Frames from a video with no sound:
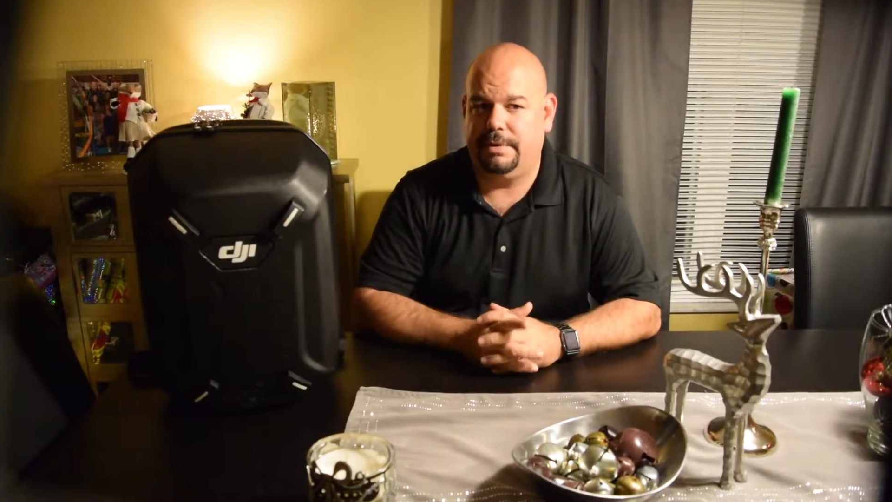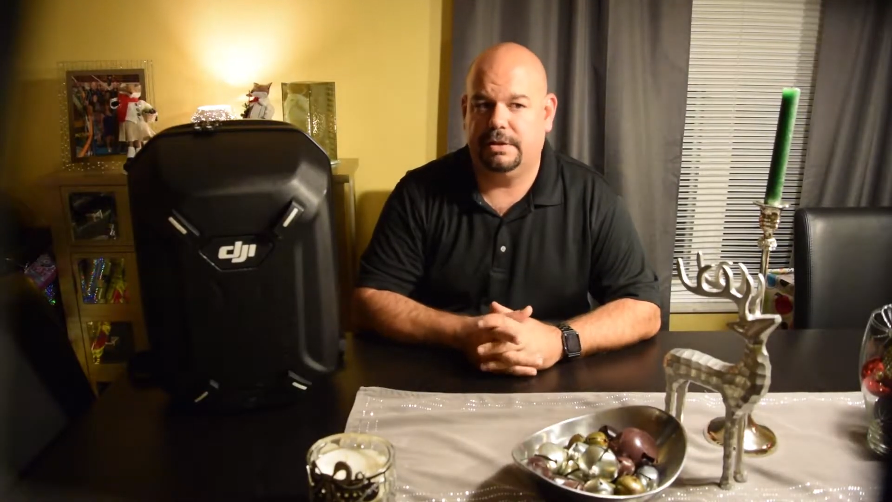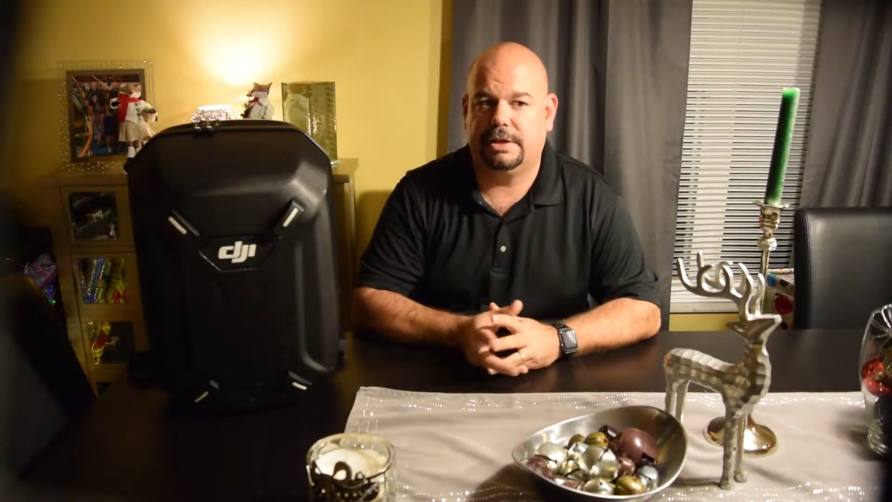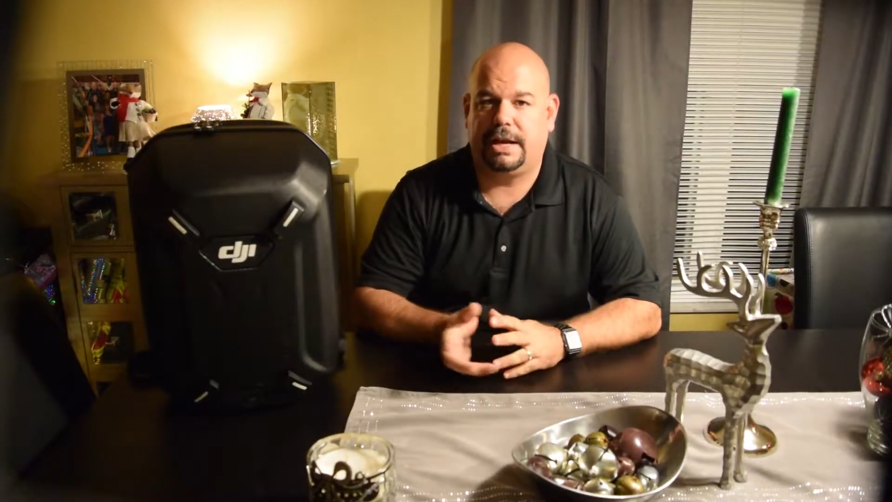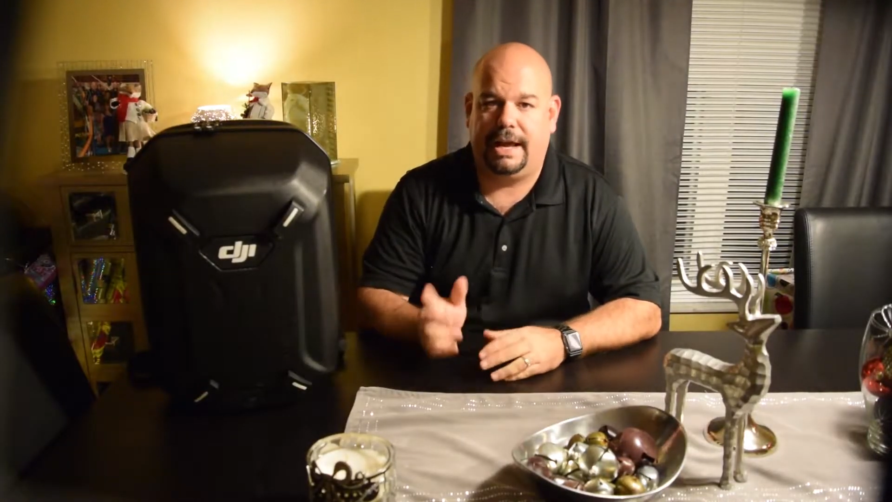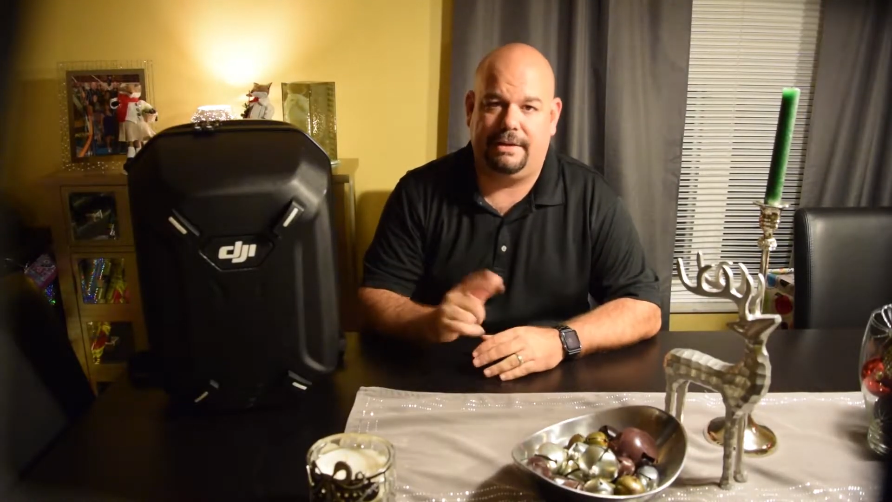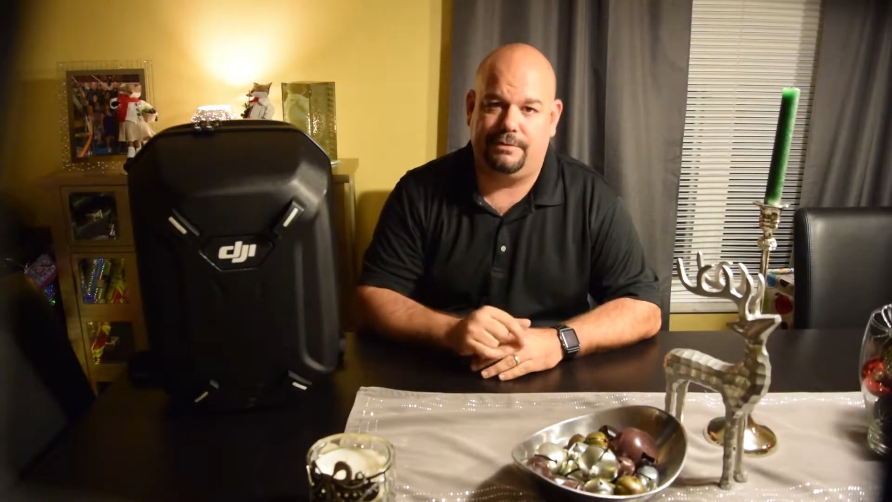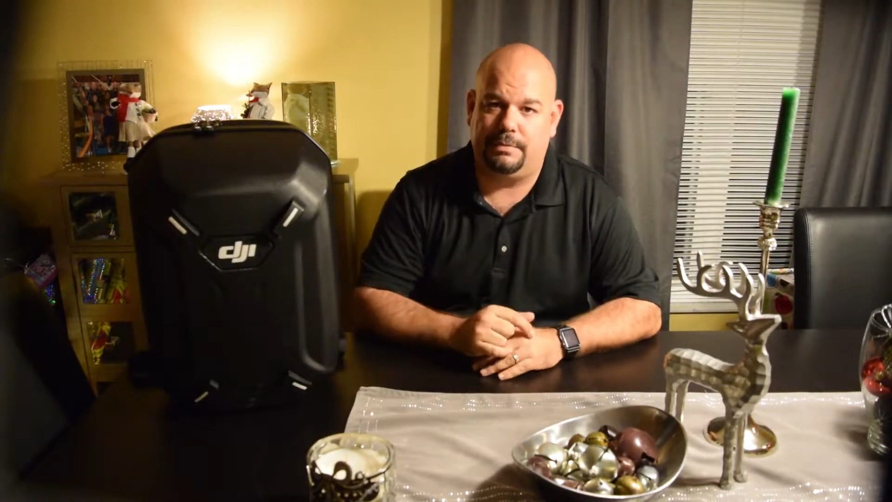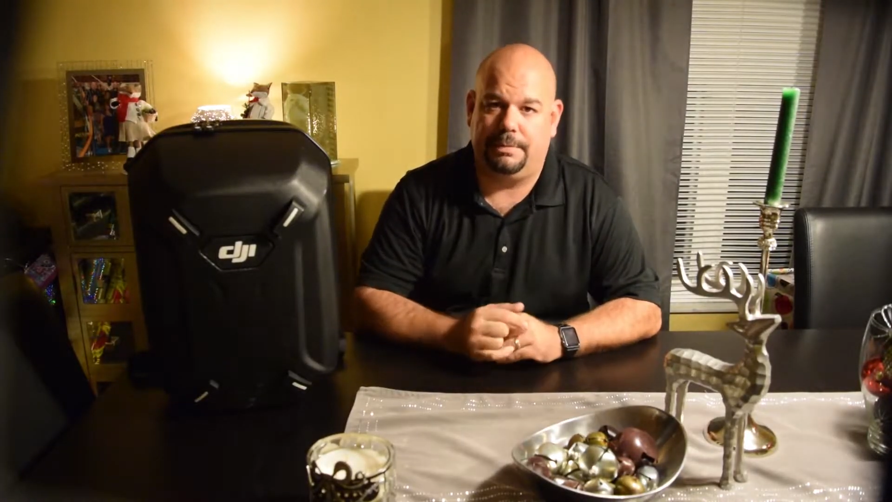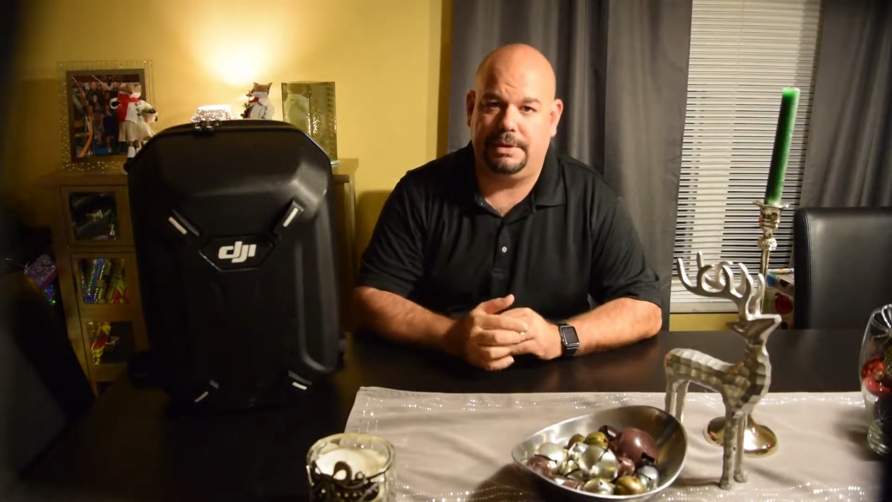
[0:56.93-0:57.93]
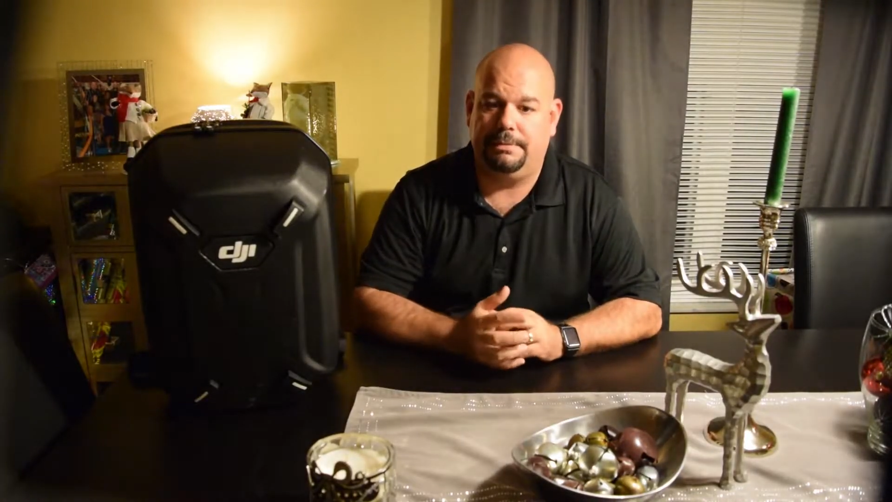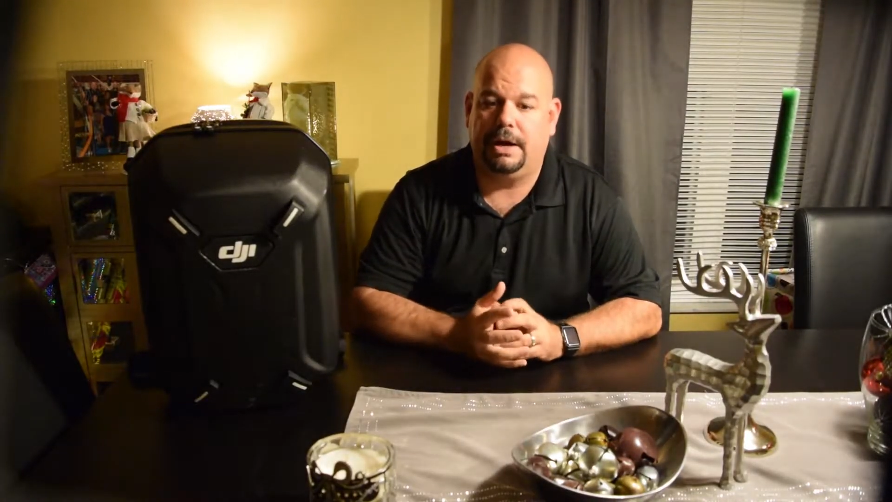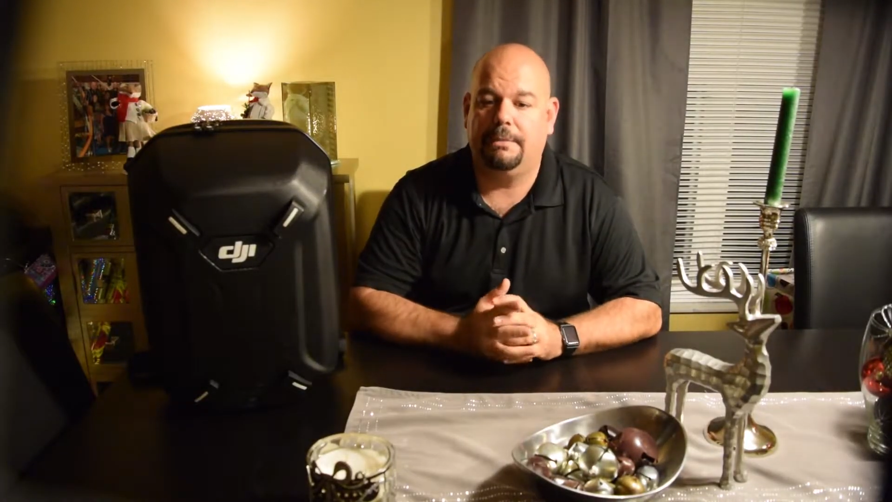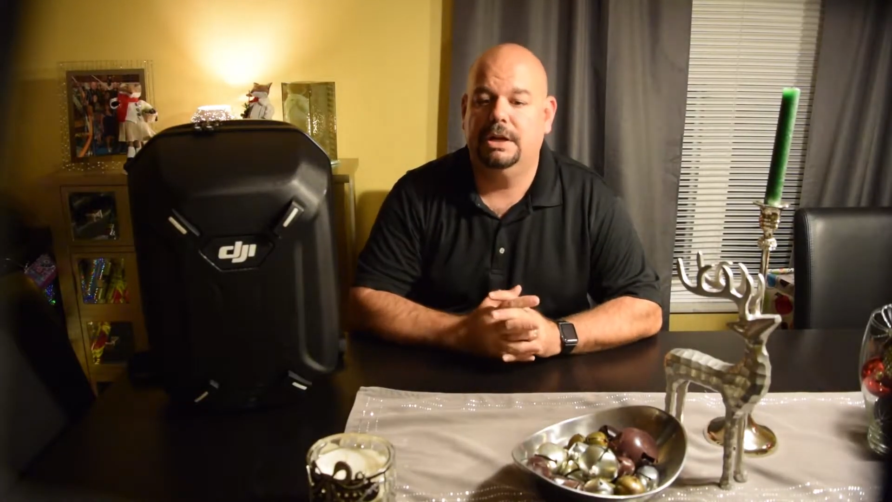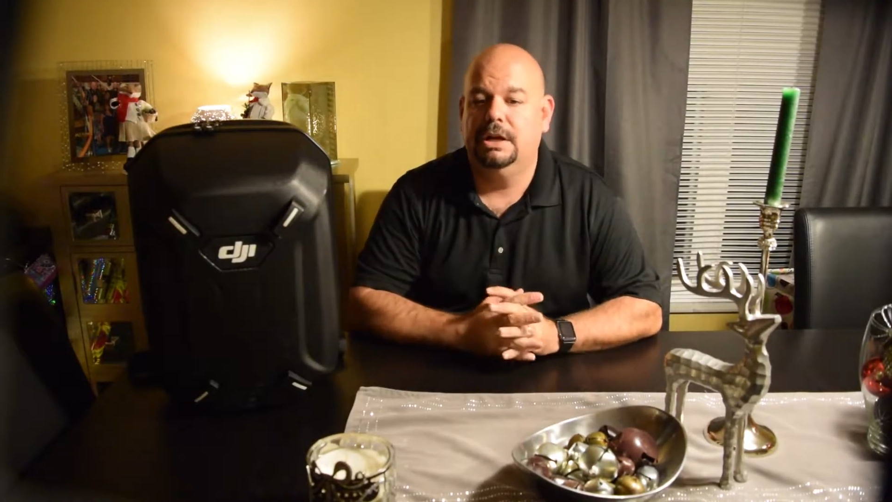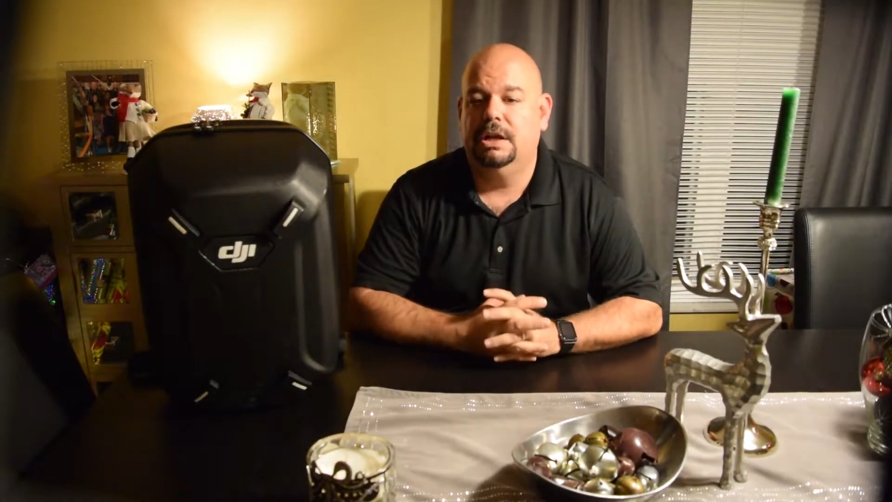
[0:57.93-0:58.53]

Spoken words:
Pelican I had for my Bebop.